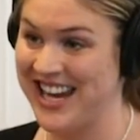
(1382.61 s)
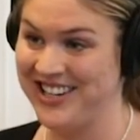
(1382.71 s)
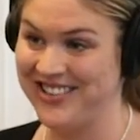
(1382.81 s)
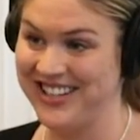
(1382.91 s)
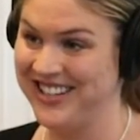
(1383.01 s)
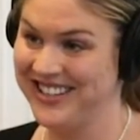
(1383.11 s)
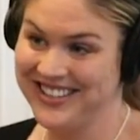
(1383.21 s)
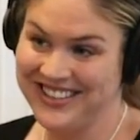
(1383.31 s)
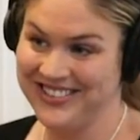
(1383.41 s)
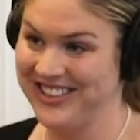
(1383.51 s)
You
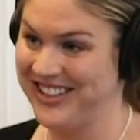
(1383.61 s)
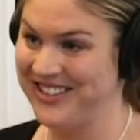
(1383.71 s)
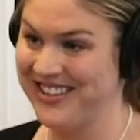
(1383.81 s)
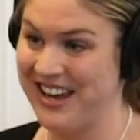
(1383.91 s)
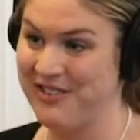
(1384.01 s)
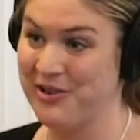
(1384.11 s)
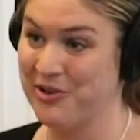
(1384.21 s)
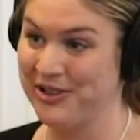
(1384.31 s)
you know having an oral